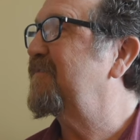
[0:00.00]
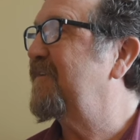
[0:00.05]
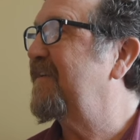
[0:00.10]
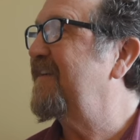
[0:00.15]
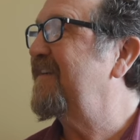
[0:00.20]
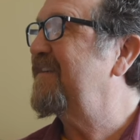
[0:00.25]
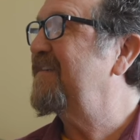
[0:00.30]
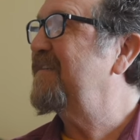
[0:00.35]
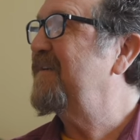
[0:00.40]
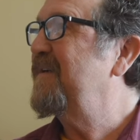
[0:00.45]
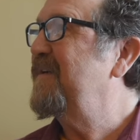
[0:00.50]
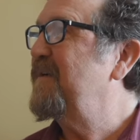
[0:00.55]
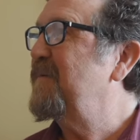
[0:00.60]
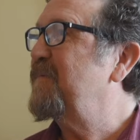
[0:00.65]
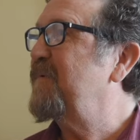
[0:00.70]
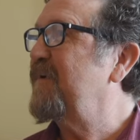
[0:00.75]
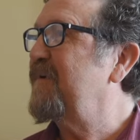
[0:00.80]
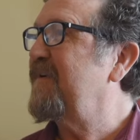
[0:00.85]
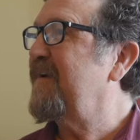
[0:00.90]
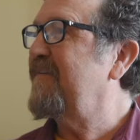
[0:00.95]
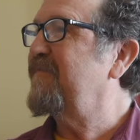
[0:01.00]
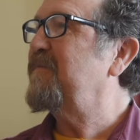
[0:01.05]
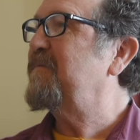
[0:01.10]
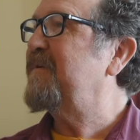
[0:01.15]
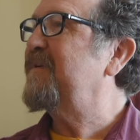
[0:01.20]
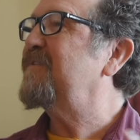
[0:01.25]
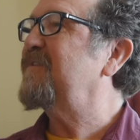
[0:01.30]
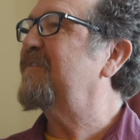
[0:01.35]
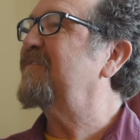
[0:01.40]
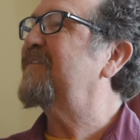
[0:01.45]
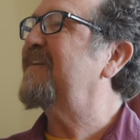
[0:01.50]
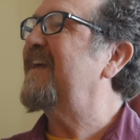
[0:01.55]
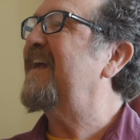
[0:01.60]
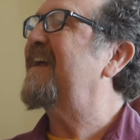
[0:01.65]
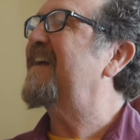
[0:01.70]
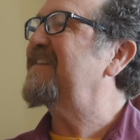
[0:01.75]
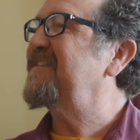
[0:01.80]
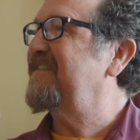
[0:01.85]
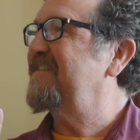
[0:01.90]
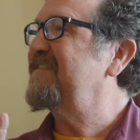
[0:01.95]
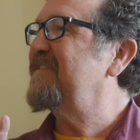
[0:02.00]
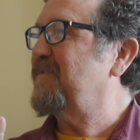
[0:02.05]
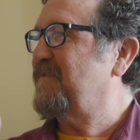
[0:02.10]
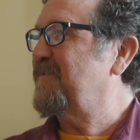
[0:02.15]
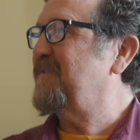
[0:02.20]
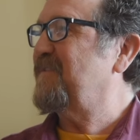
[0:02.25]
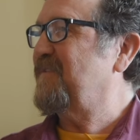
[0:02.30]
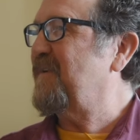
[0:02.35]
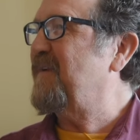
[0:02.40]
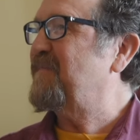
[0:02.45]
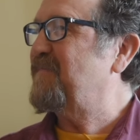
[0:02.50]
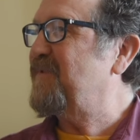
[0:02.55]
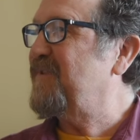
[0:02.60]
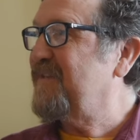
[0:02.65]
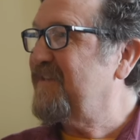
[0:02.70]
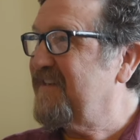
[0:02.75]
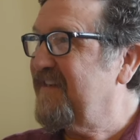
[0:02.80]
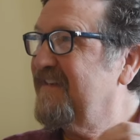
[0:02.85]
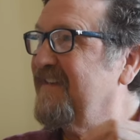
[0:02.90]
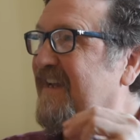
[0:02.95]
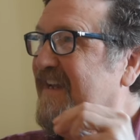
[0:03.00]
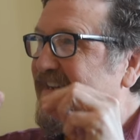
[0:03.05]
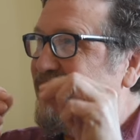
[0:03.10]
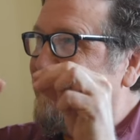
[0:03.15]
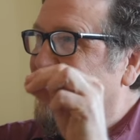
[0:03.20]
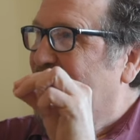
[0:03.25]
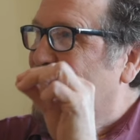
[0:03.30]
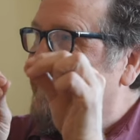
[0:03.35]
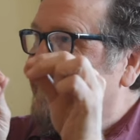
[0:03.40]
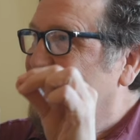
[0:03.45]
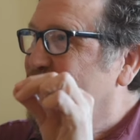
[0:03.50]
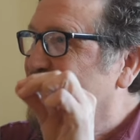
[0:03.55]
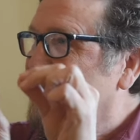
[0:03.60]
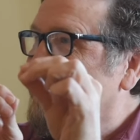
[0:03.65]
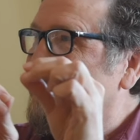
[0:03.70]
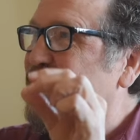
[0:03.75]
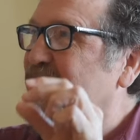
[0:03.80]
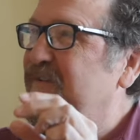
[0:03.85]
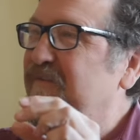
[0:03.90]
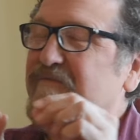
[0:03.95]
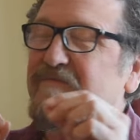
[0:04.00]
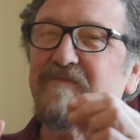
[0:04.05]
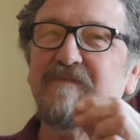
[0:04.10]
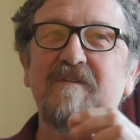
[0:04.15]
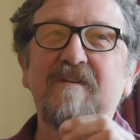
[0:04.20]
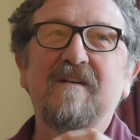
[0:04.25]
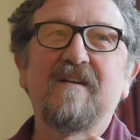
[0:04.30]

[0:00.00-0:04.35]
right? Where everybody's already has those assumptions, and now they're just sort of